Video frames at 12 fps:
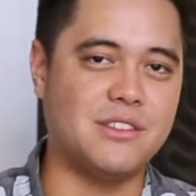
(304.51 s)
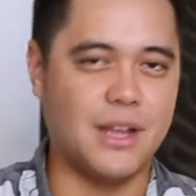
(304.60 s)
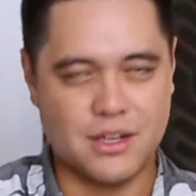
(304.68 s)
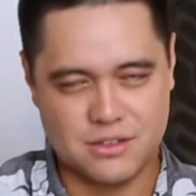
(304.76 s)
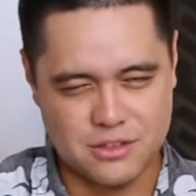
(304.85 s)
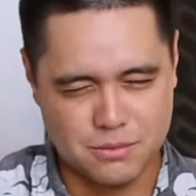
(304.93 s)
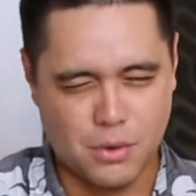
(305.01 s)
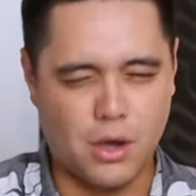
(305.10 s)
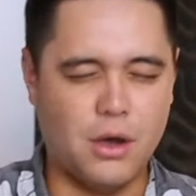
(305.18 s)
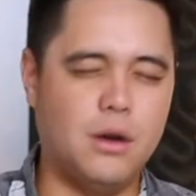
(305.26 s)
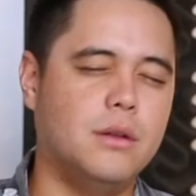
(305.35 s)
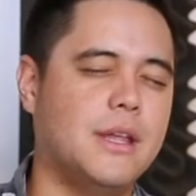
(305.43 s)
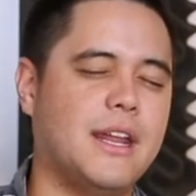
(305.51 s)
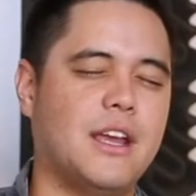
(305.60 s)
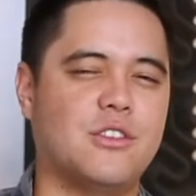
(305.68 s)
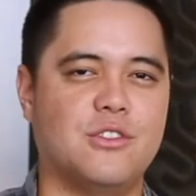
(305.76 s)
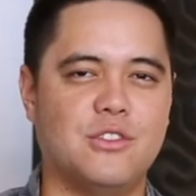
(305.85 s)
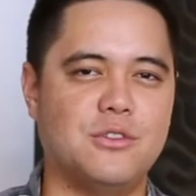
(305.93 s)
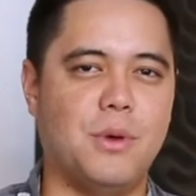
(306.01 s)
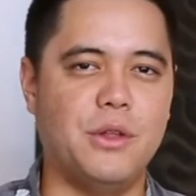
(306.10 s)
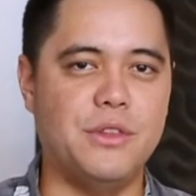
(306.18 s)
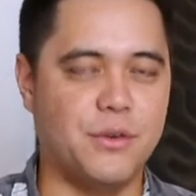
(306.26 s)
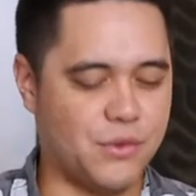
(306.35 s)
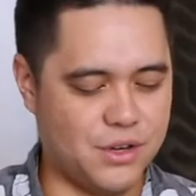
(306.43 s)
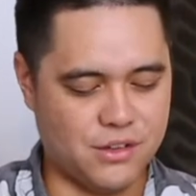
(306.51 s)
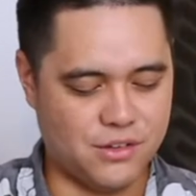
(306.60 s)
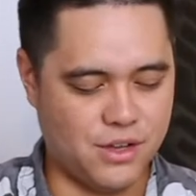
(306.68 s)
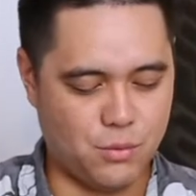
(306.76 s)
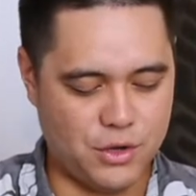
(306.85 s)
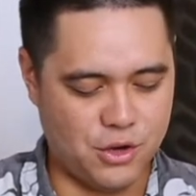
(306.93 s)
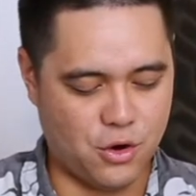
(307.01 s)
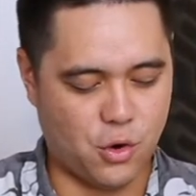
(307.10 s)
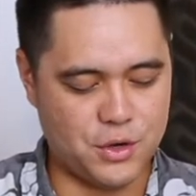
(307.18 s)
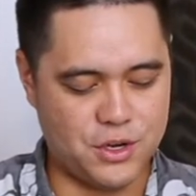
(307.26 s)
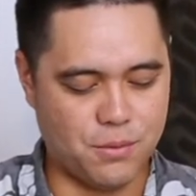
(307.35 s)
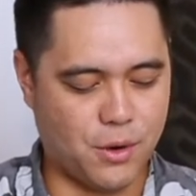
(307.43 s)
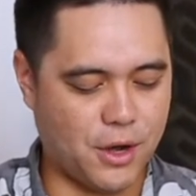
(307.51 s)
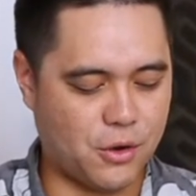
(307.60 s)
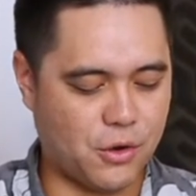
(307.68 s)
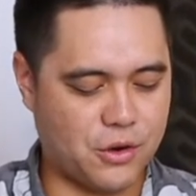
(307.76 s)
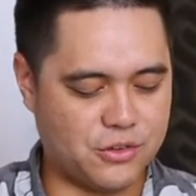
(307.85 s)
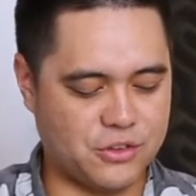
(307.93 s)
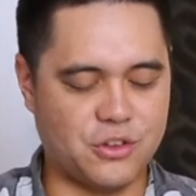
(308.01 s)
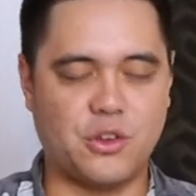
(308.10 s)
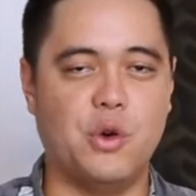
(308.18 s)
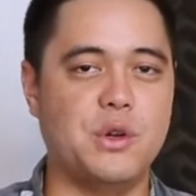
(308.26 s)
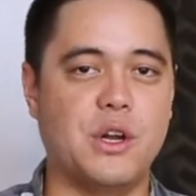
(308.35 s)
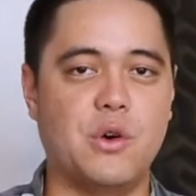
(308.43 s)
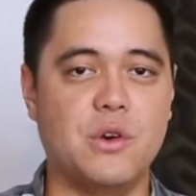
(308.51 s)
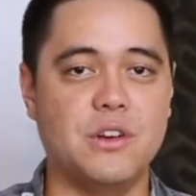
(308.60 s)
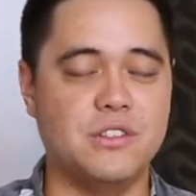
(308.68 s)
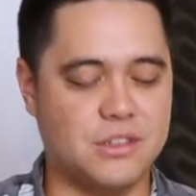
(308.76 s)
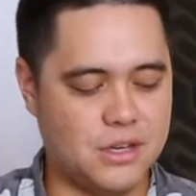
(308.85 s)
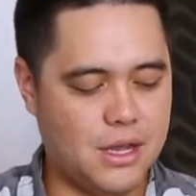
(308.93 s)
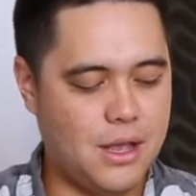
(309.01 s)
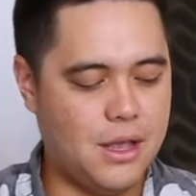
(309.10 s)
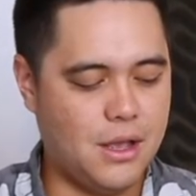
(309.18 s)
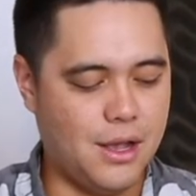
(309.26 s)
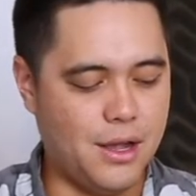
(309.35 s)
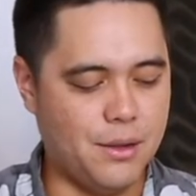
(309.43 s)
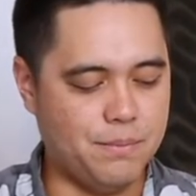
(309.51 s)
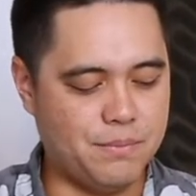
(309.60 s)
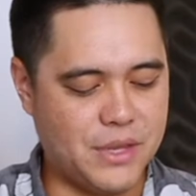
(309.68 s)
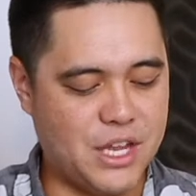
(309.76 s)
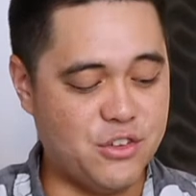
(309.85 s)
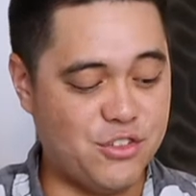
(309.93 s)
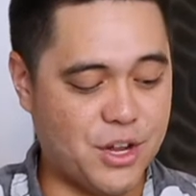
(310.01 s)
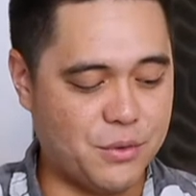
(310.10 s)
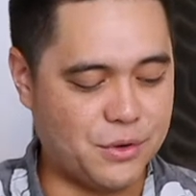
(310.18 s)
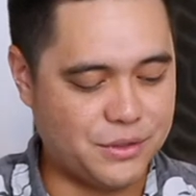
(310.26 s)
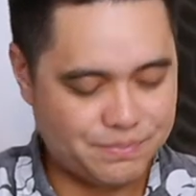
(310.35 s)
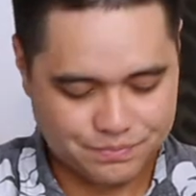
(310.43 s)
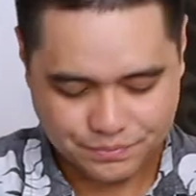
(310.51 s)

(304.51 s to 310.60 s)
that small, that extra small difference um, when you're holding your bar chords or just holding chords um, in general.